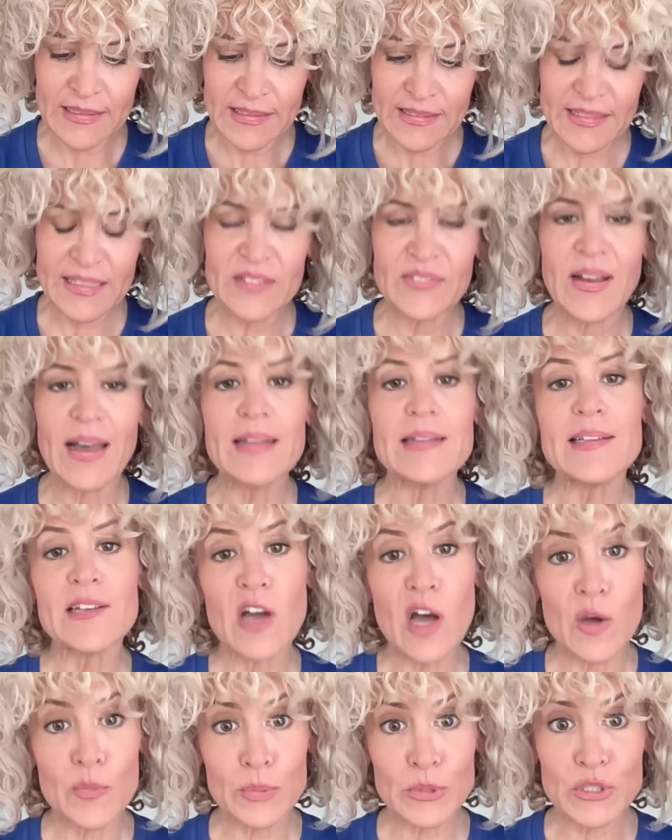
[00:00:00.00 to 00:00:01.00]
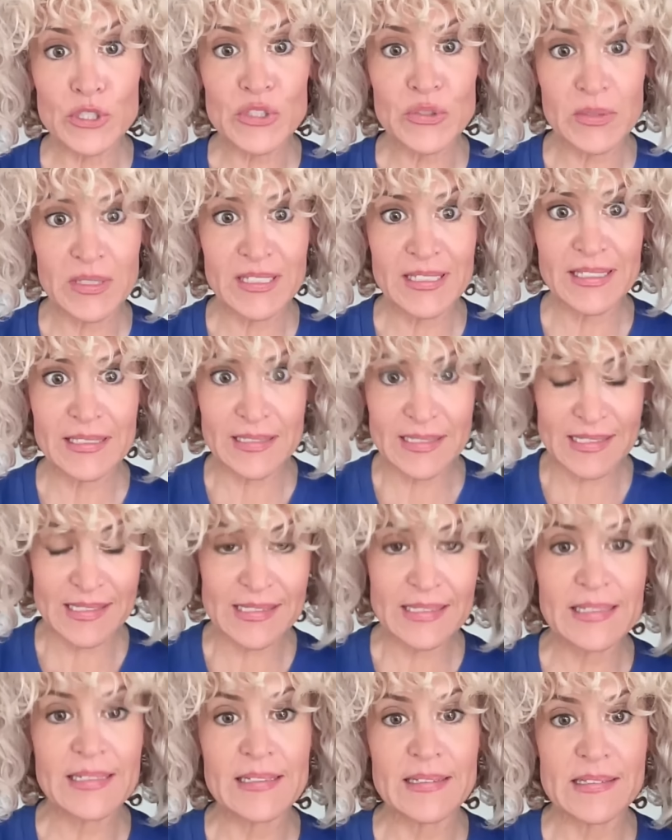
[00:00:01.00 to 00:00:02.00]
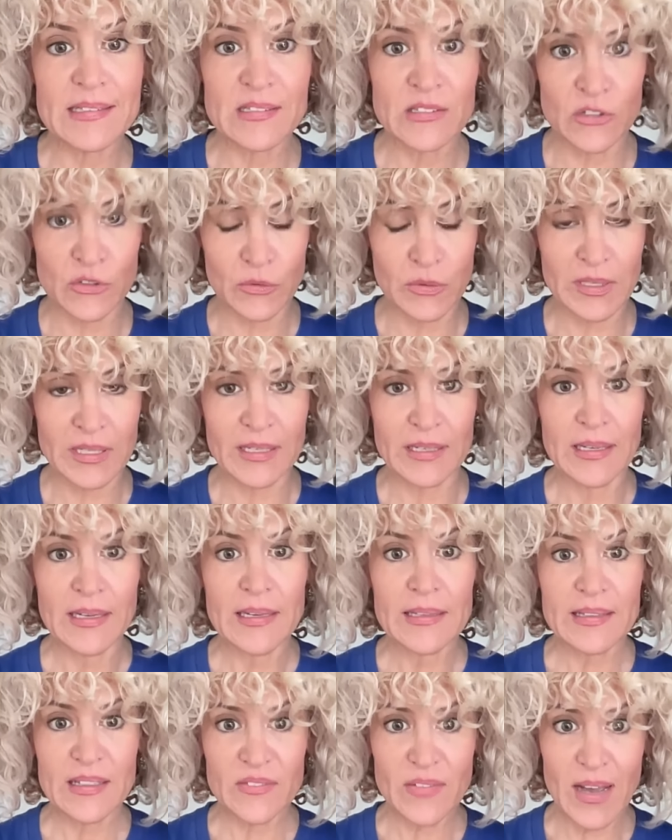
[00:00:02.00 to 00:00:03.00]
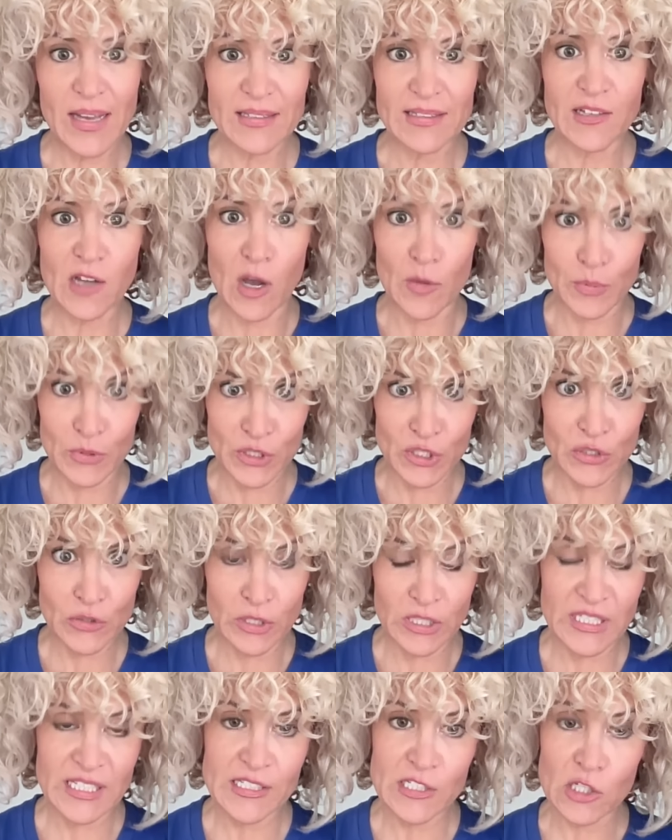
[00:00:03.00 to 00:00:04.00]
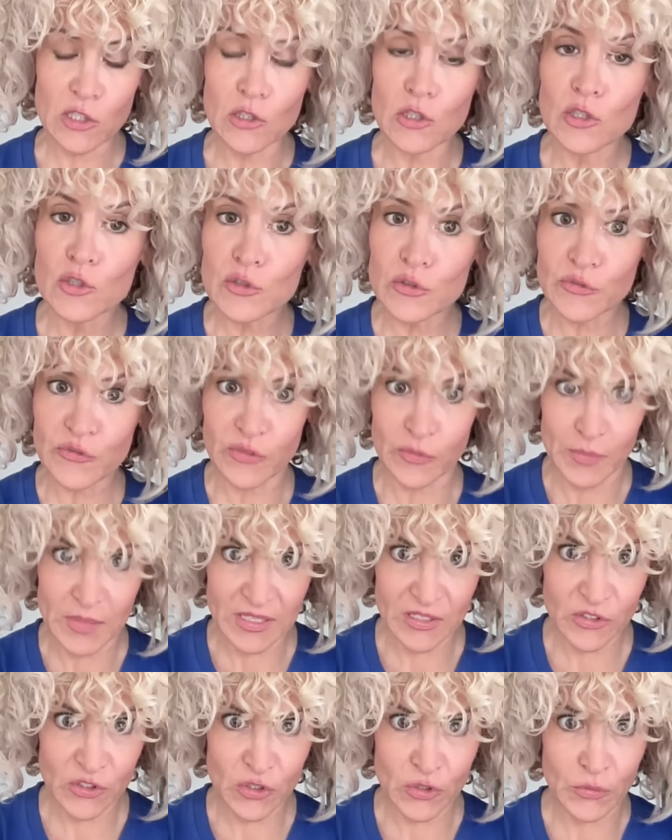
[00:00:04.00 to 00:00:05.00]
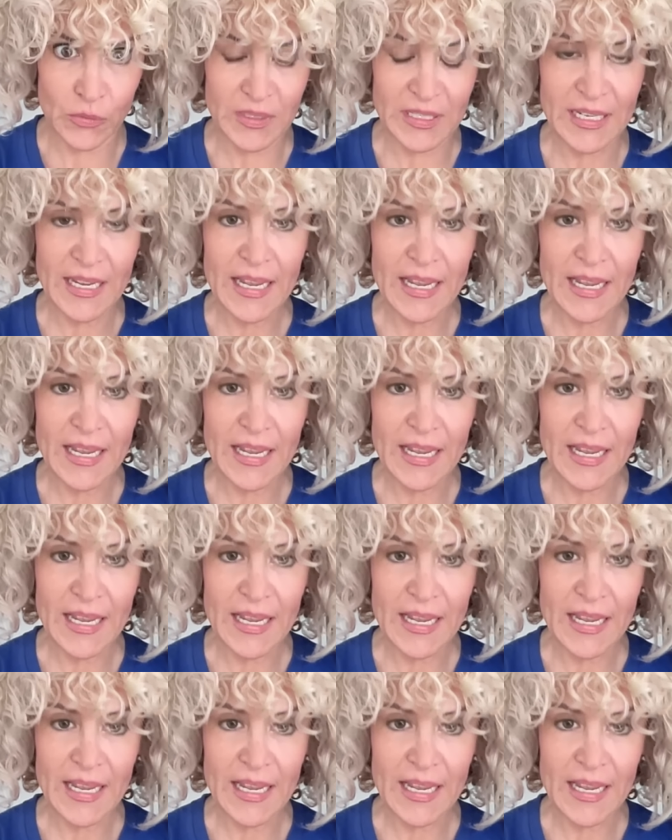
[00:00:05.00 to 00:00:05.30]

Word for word: they've had the opportunity to see history. They've had the opportunity to learn from history.